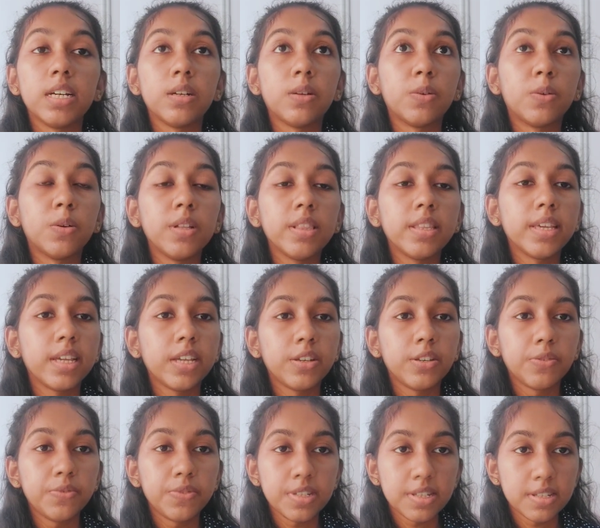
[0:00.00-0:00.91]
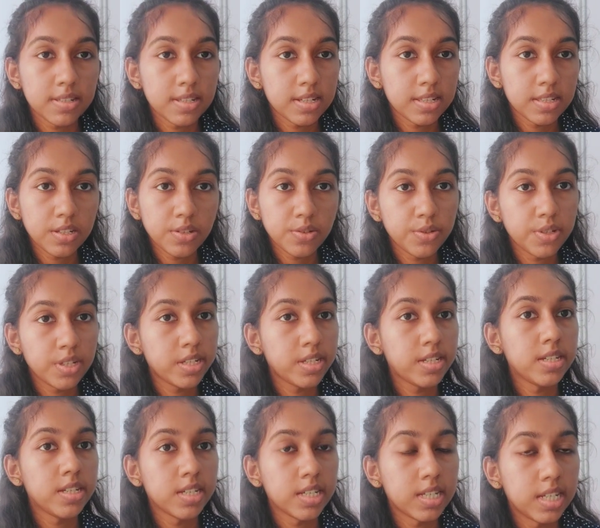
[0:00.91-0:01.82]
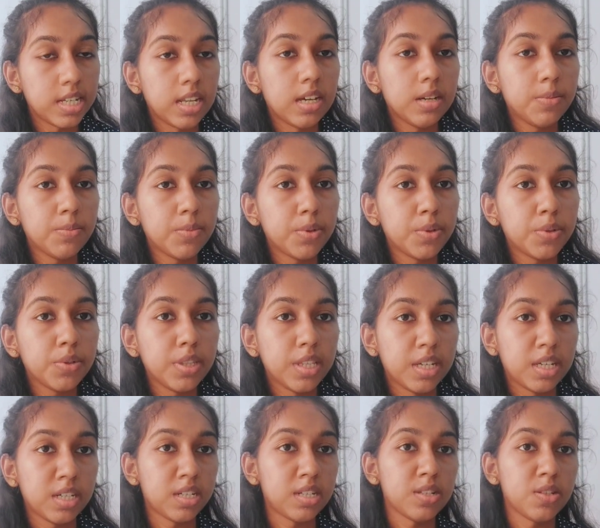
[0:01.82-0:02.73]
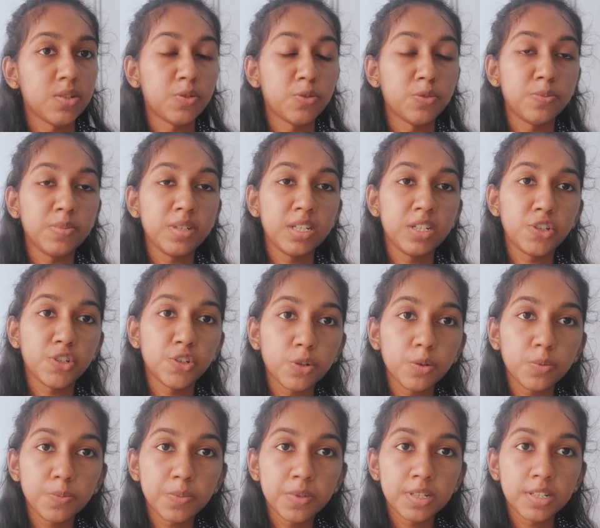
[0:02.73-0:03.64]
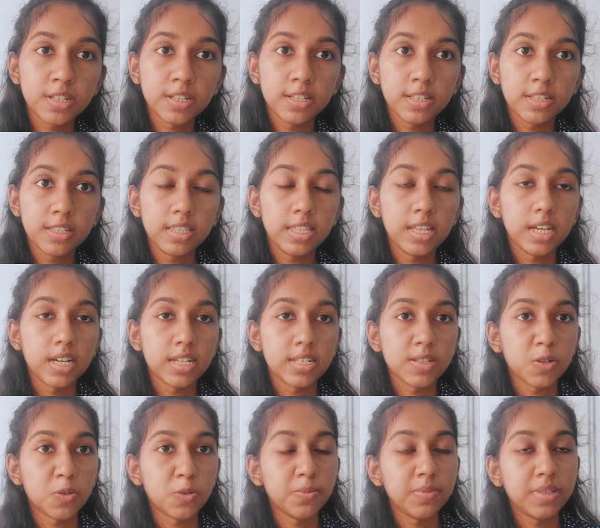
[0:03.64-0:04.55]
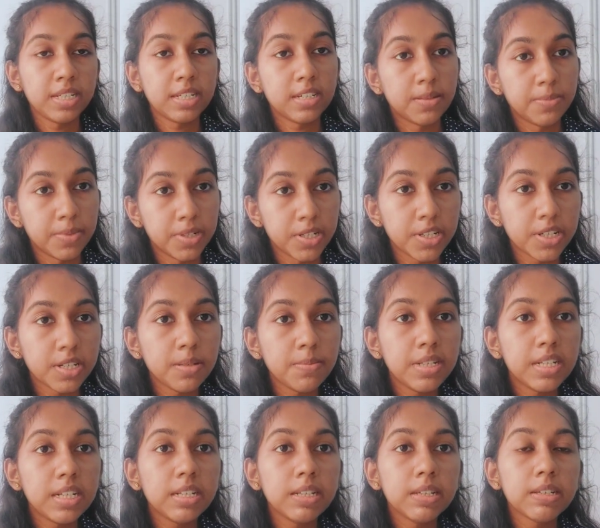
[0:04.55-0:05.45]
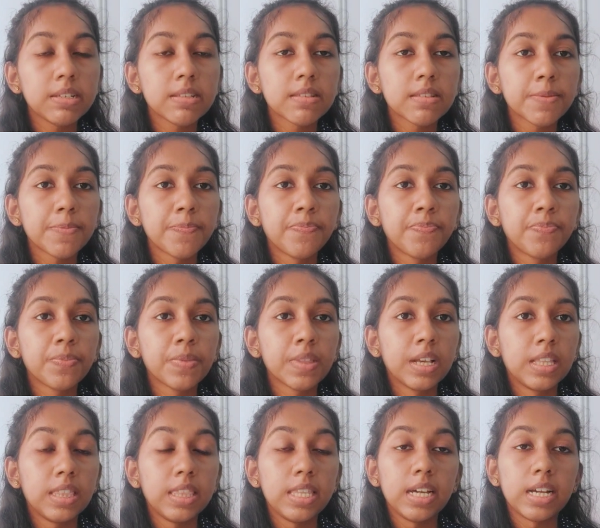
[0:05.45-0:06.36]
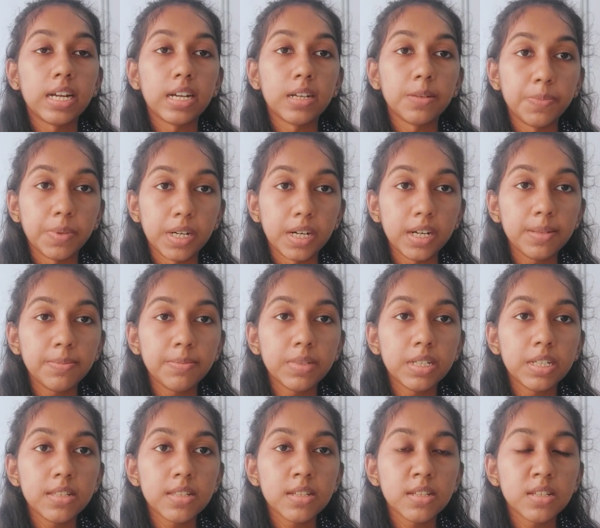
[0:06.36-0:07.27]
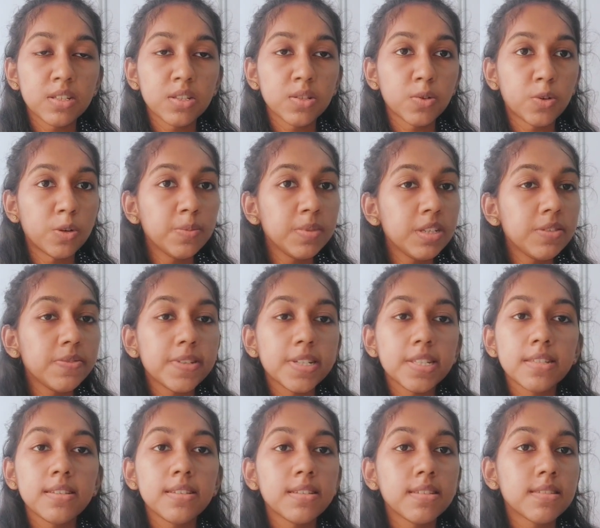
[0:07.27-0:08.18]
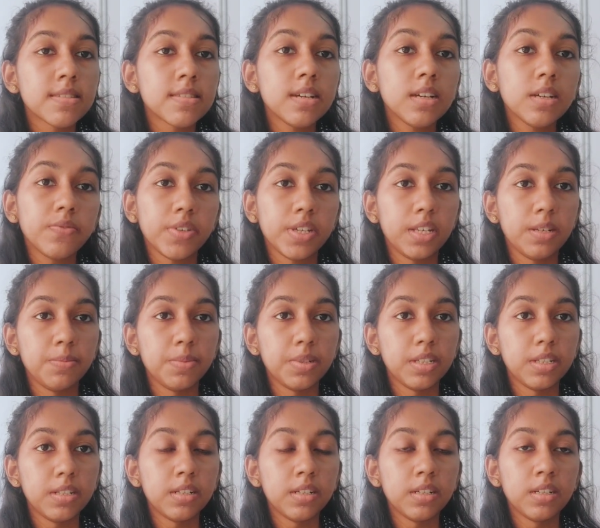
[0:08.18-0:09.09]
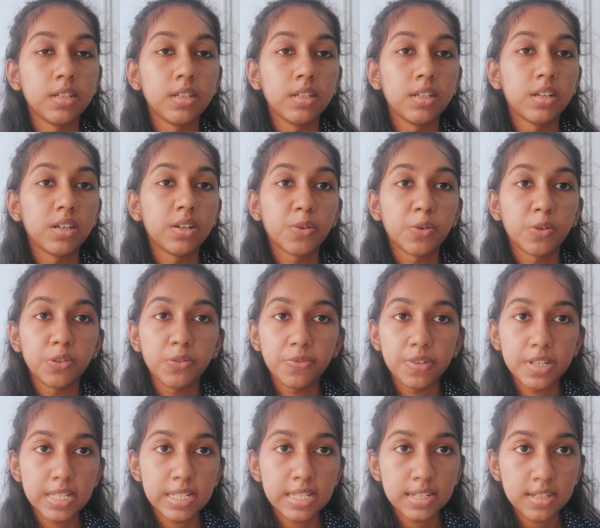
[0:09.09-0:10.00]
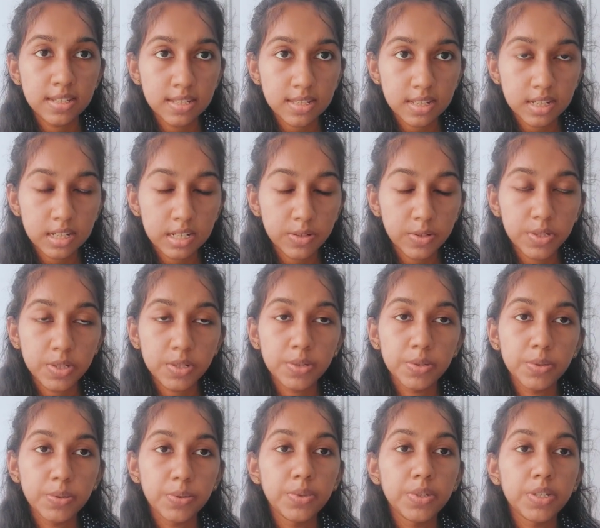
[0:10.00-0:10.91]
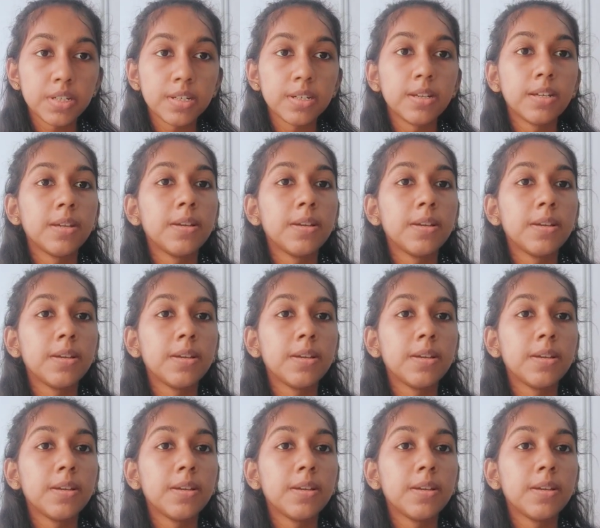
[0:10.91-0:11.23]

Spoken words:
all the head offices are situated in Colombo. There are so many shops, there are so many commercial buildings, there are apartments, so many facilities are available. Road facilities are also good.